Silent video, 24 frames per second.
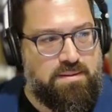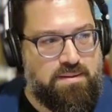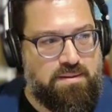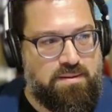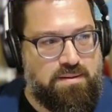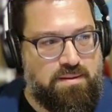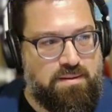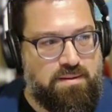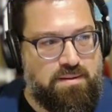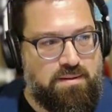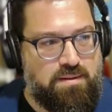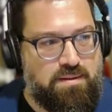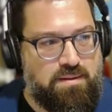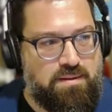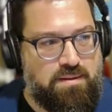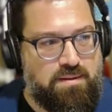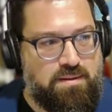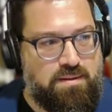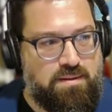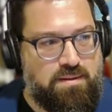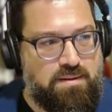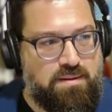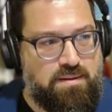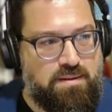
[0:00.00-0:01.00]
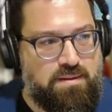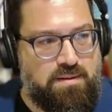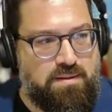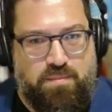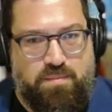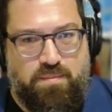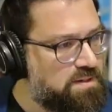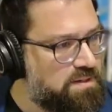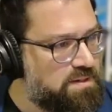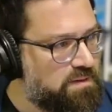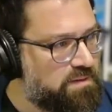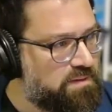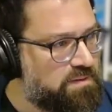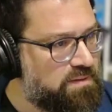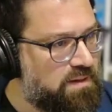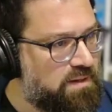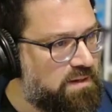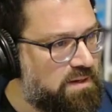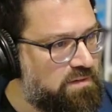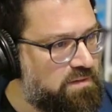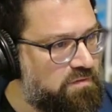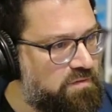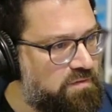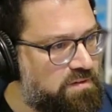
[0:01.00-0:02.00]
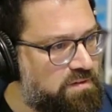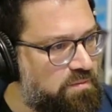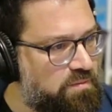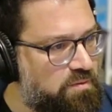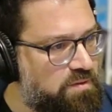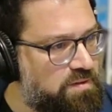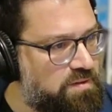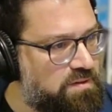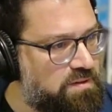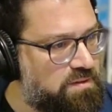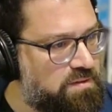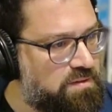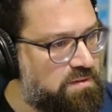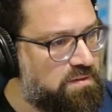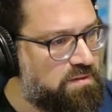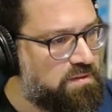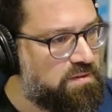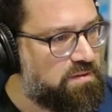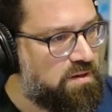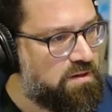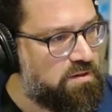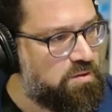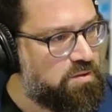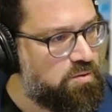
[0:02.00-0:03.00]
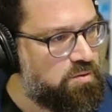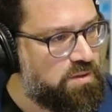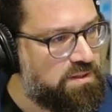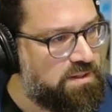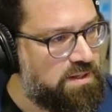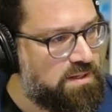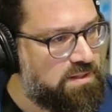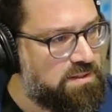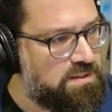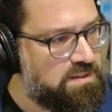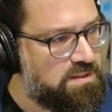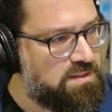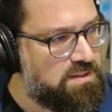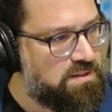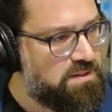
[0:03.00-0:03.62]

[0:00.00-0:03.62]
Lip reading: Let me move on to the next slide. For some reason, it's not doing that.